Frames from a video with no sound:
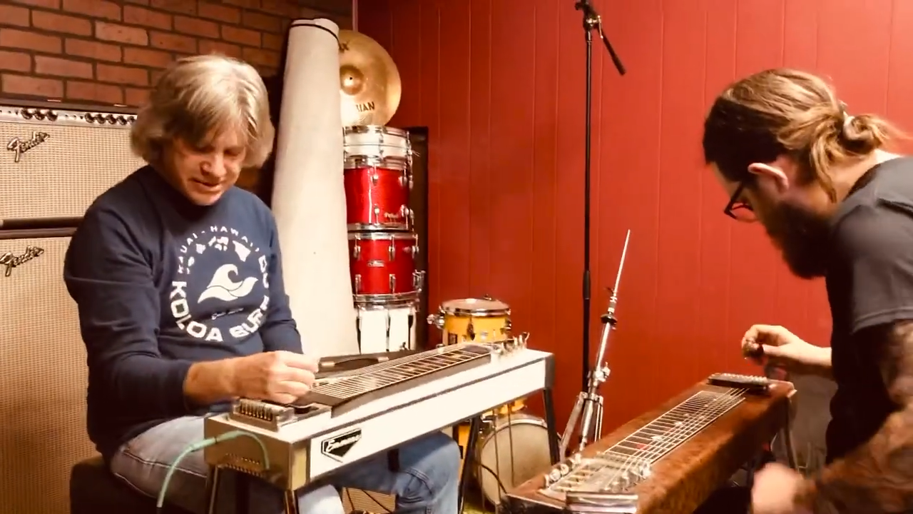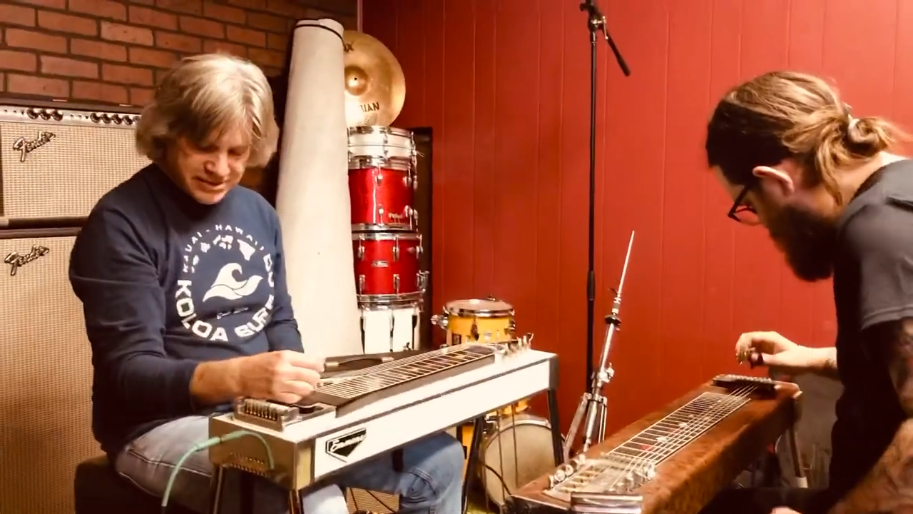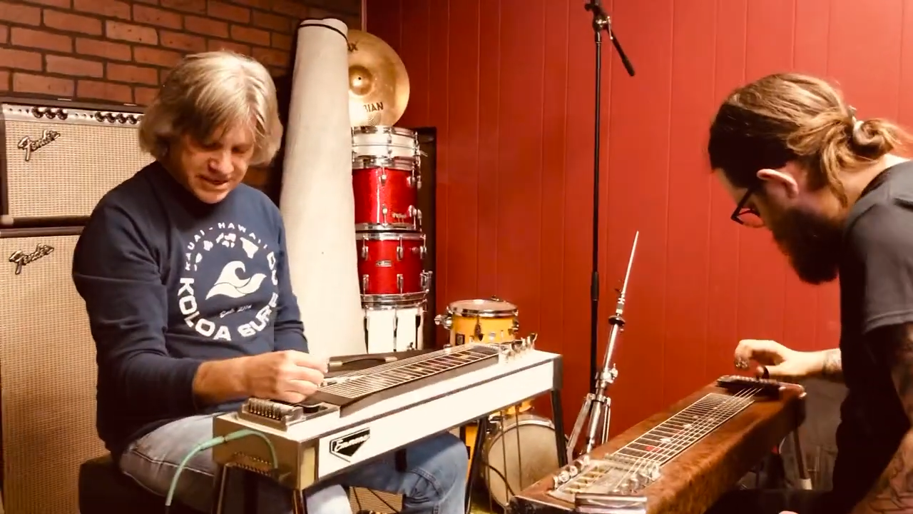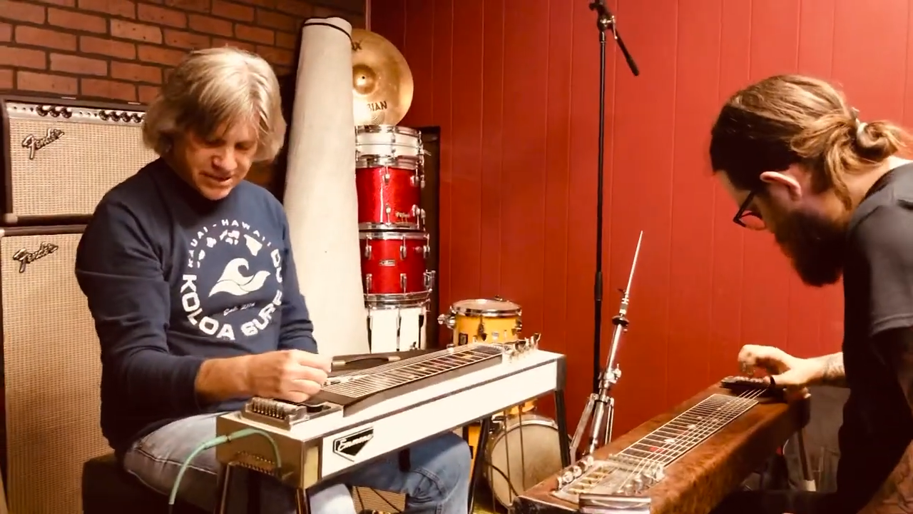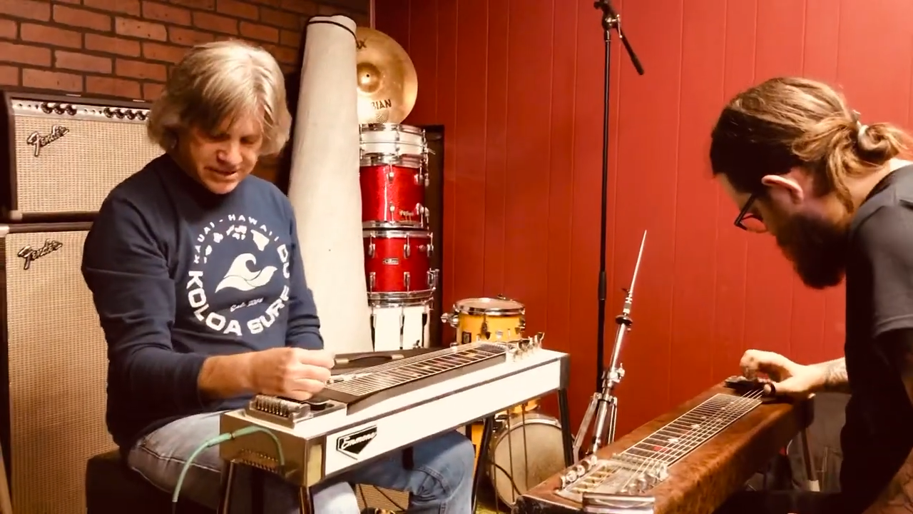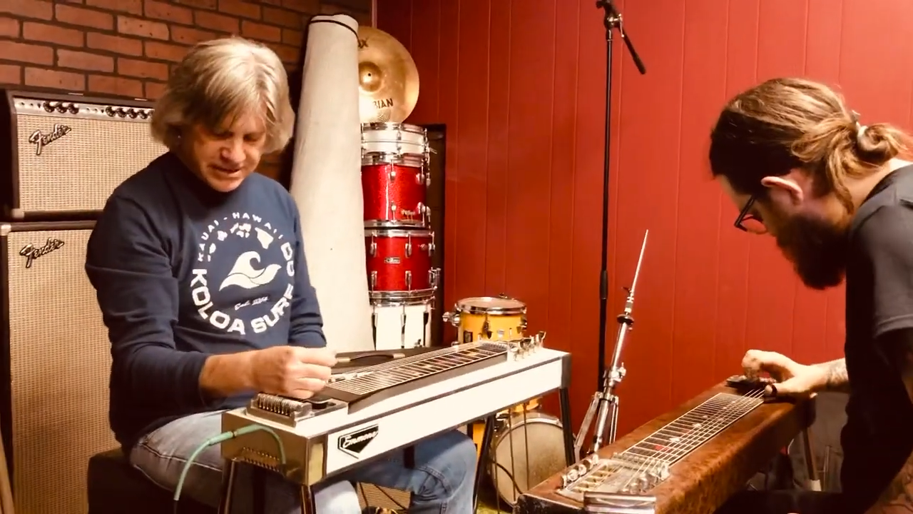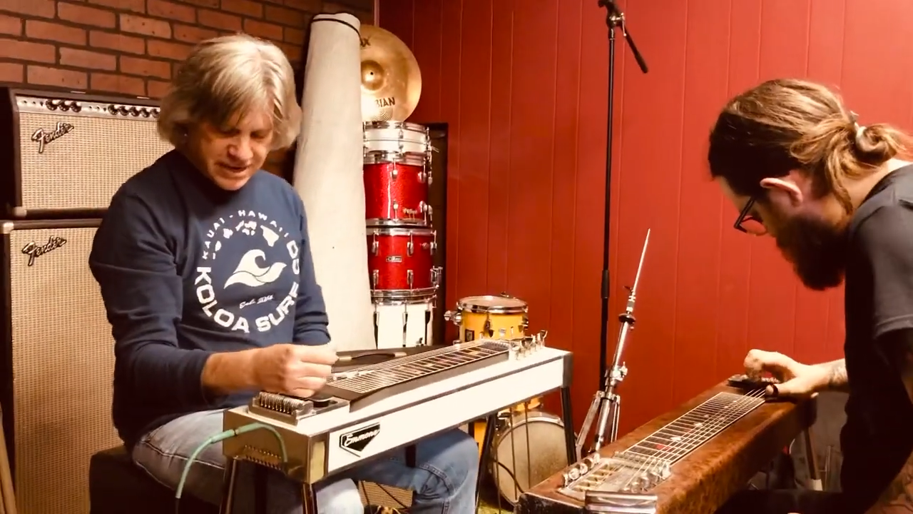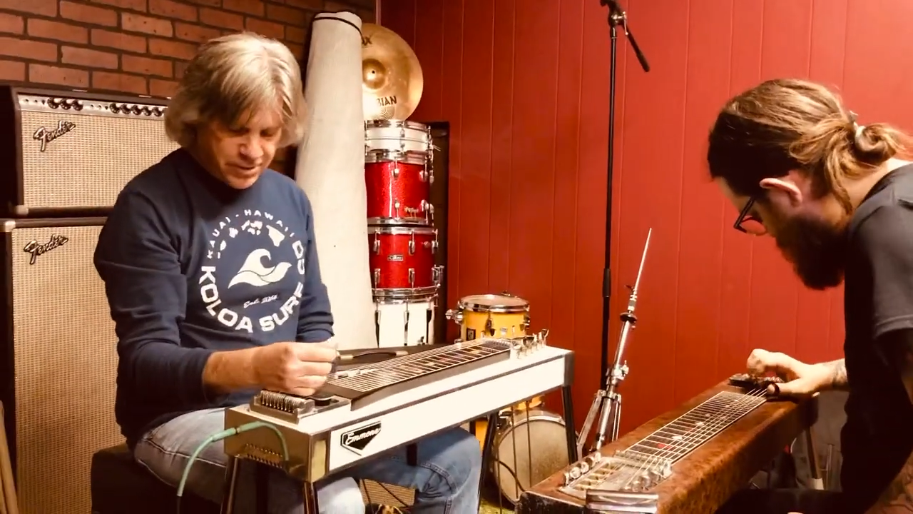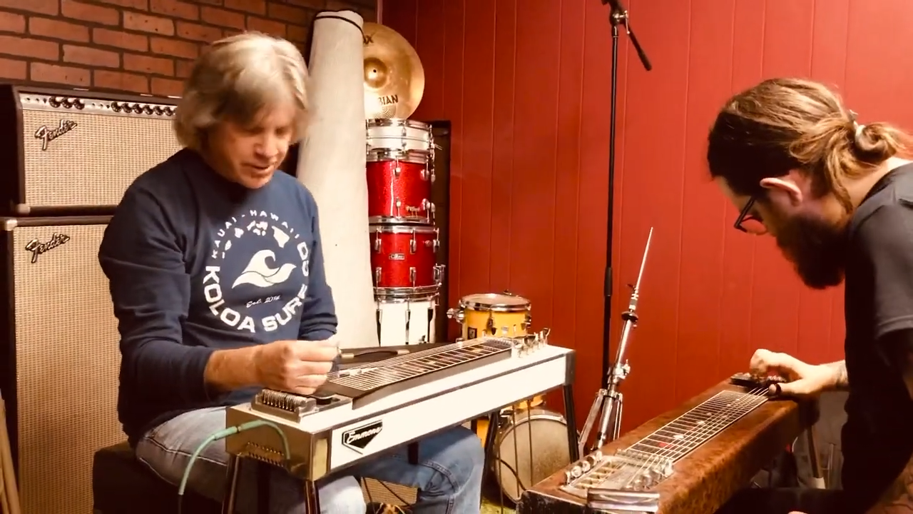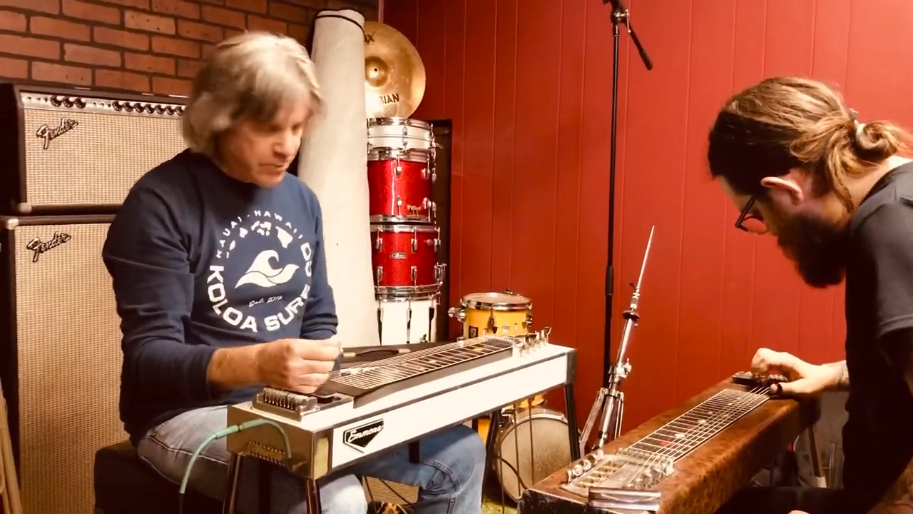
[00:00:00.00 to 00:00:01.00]
See, take a
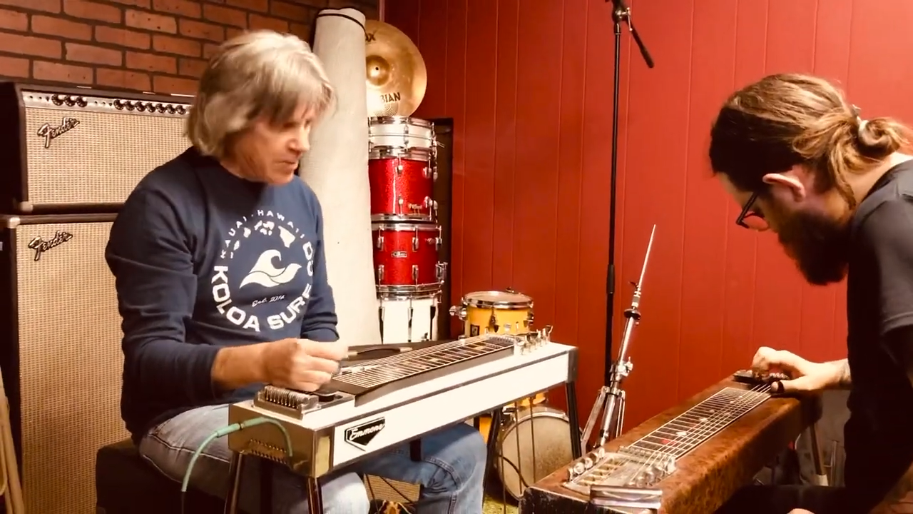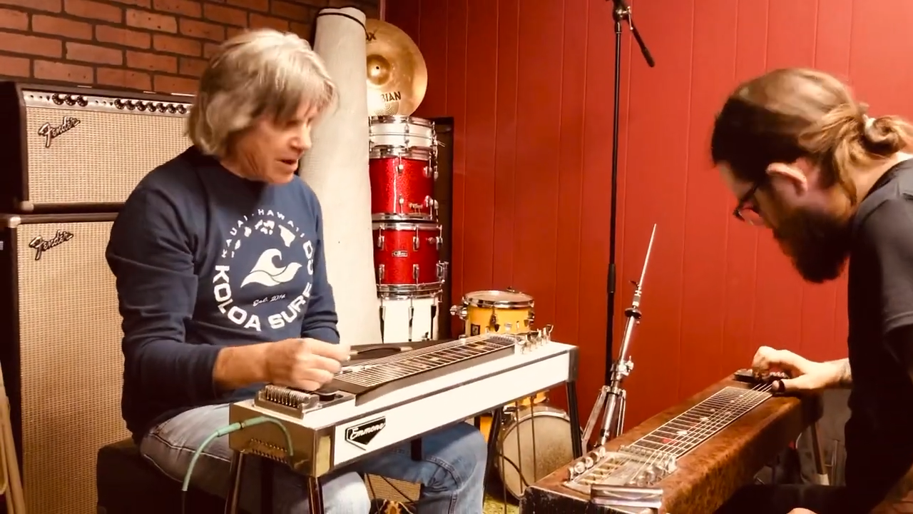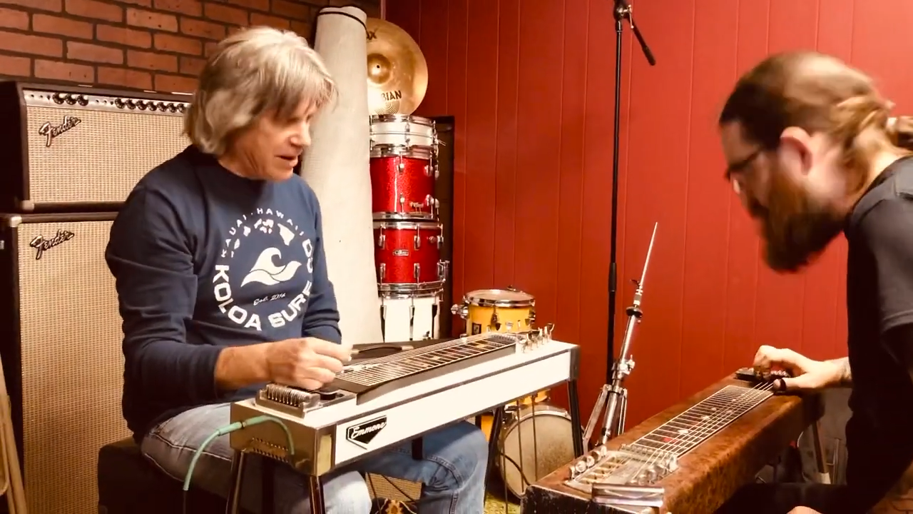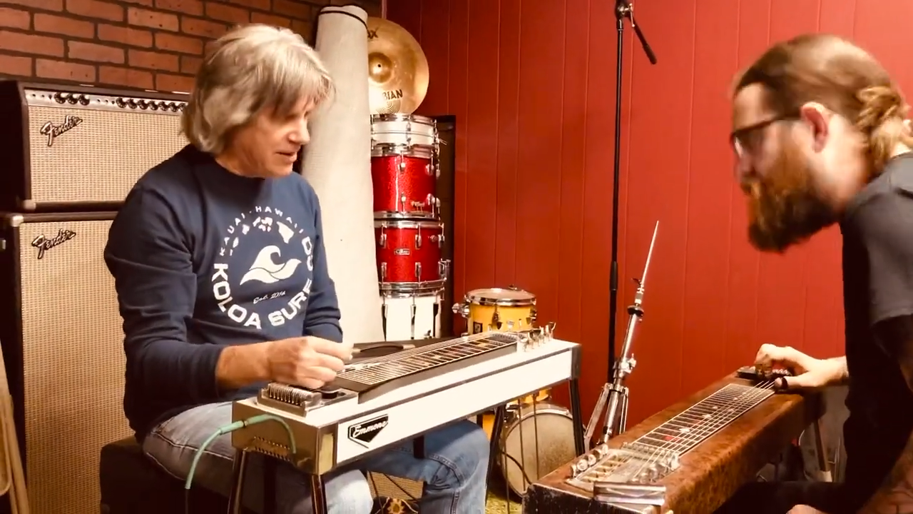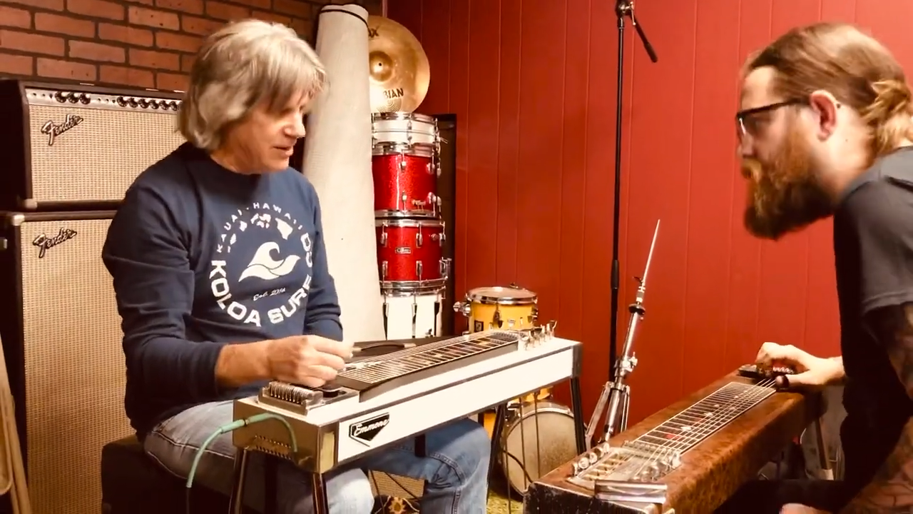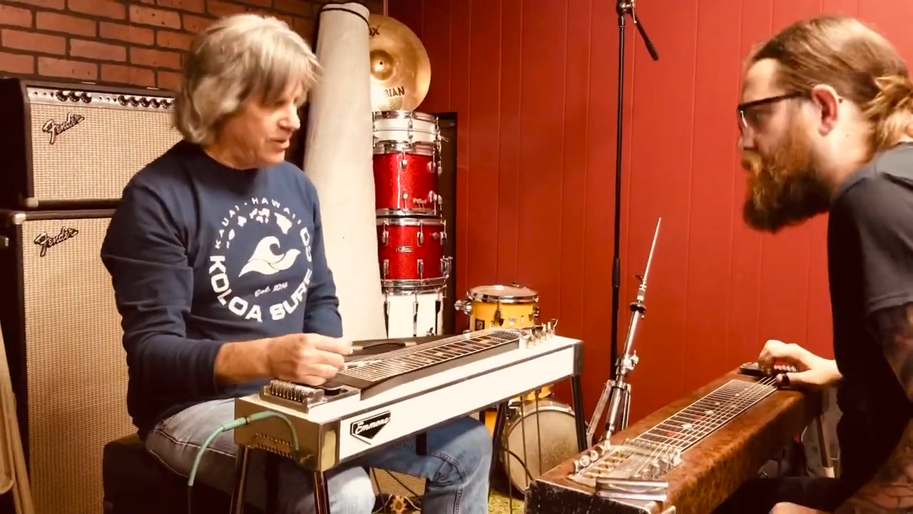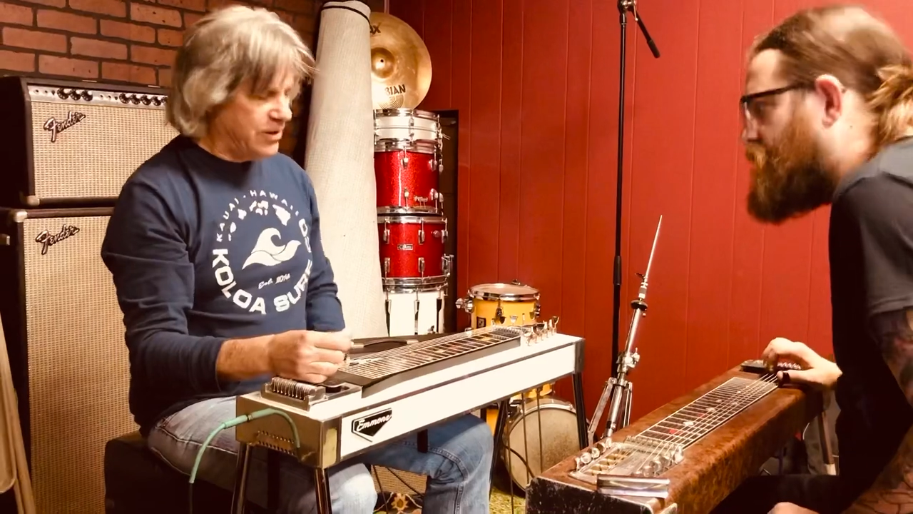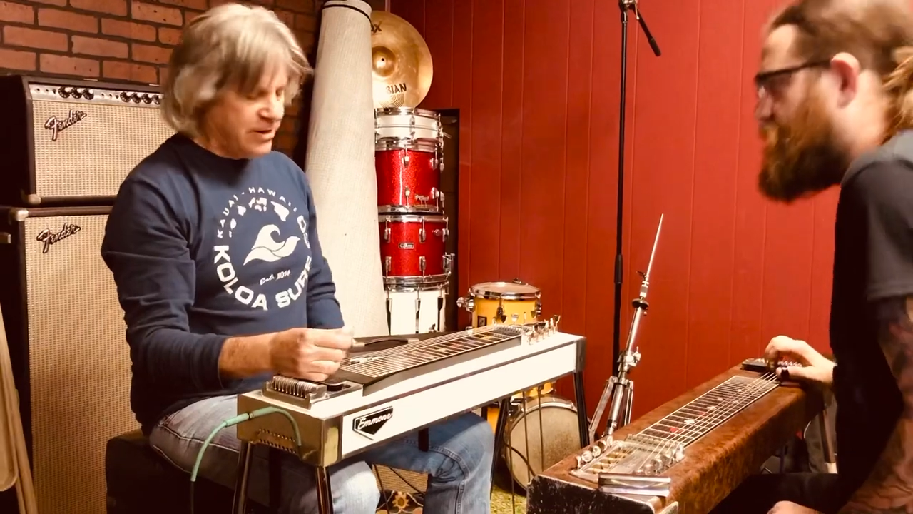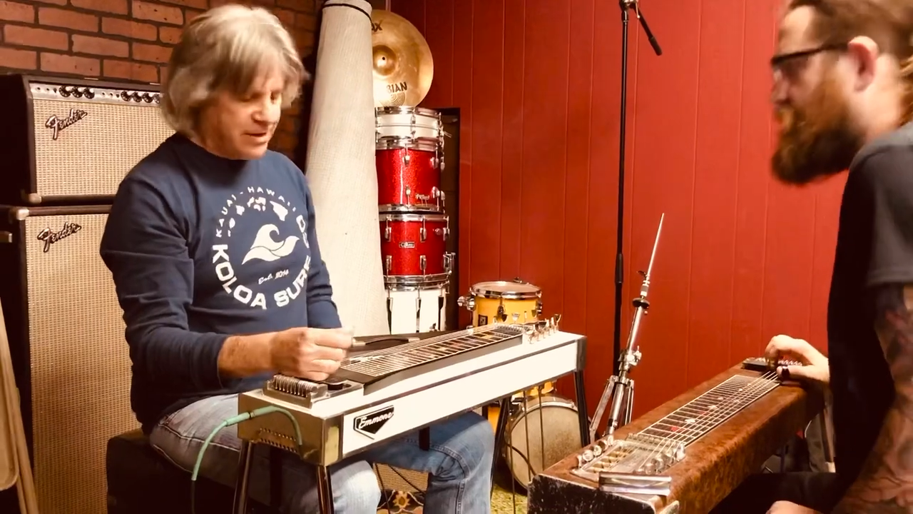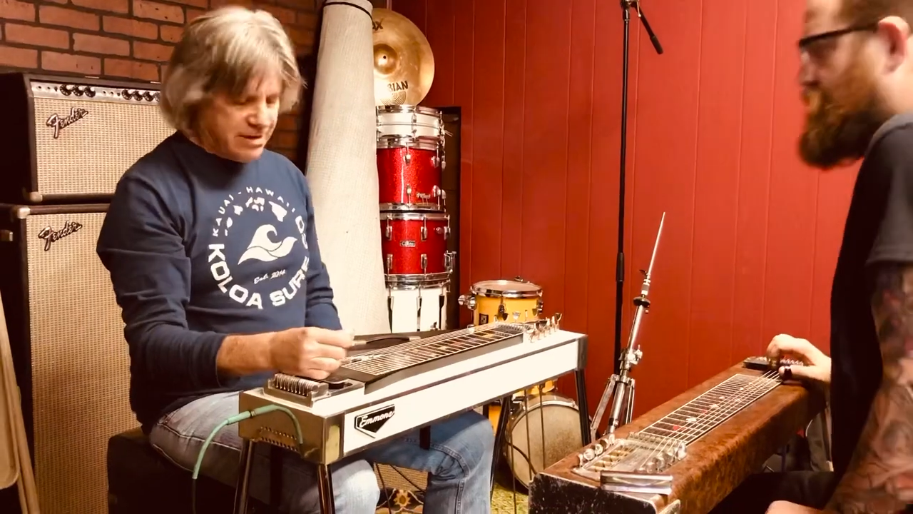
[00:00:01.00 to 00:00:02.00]
look at where my,
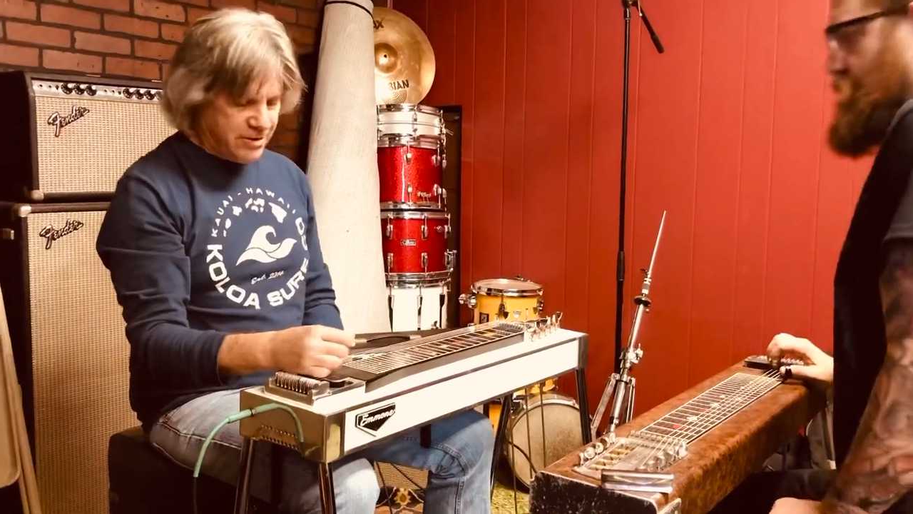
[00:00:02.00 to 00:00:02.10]
look at